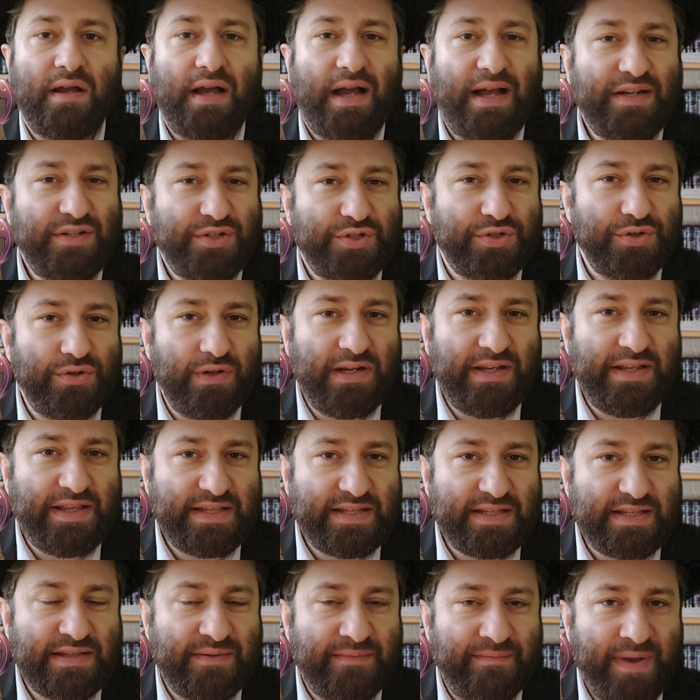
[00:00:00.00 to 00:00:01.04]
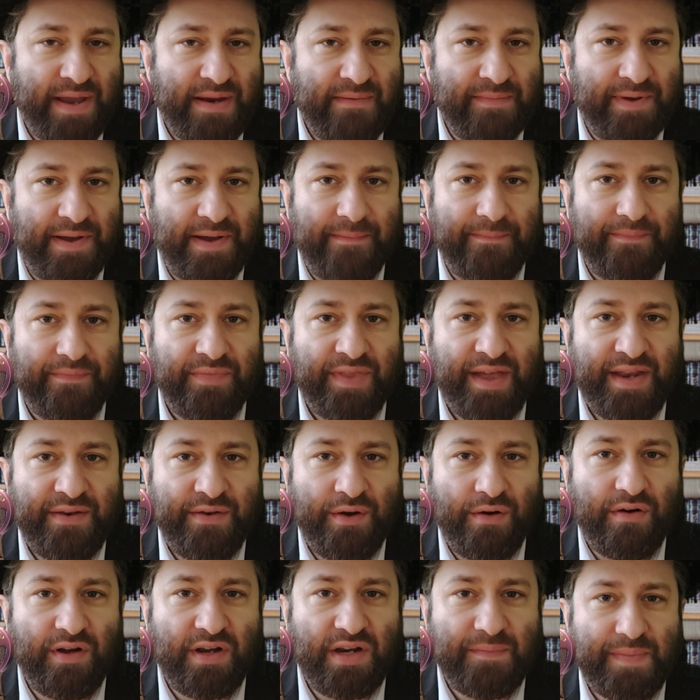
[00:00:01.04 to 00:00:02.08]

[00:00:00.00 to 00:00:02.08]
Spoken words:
And surely this is the main bit. They're not